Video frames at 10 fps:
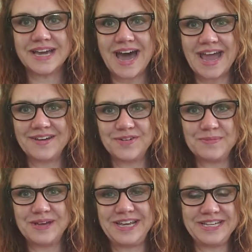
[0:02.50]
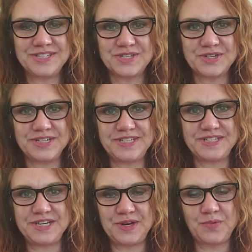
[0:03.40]
Hi, everybody. It's
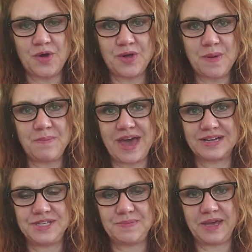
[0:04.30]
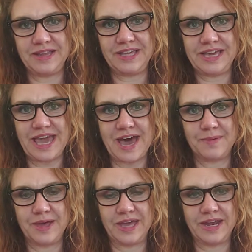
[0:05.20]
Kristin. Welcome back to Baley
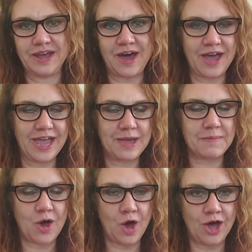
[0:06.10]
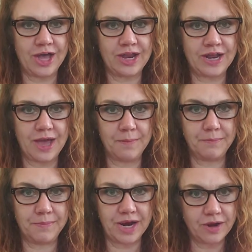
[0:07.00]
Cabin. I am on a
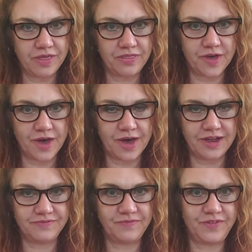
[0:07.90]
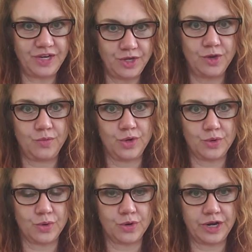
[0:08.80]
marathon video
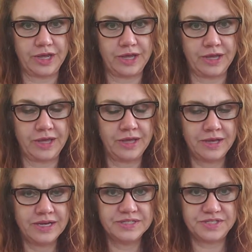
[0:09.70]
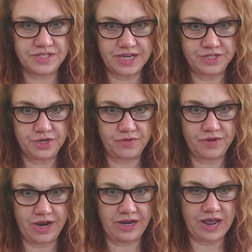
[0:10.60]
recording session
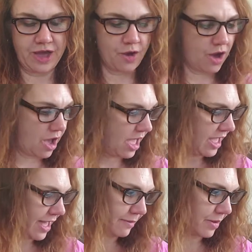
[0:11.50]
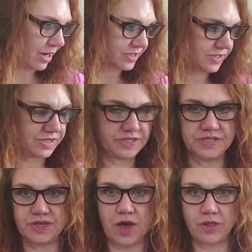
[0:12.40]
right now. I have
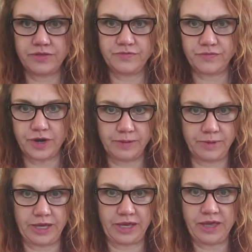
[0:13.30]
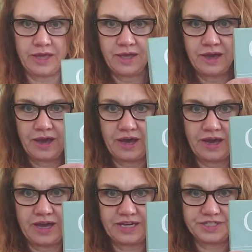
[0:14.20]
boxes all in front of me.
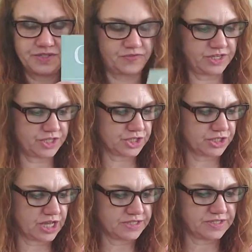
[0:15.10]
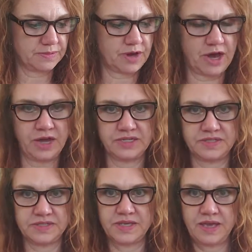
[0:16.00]
I just finished Glossy
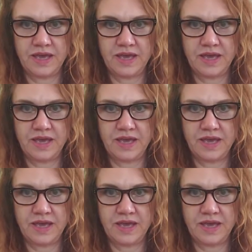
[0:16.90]
Box.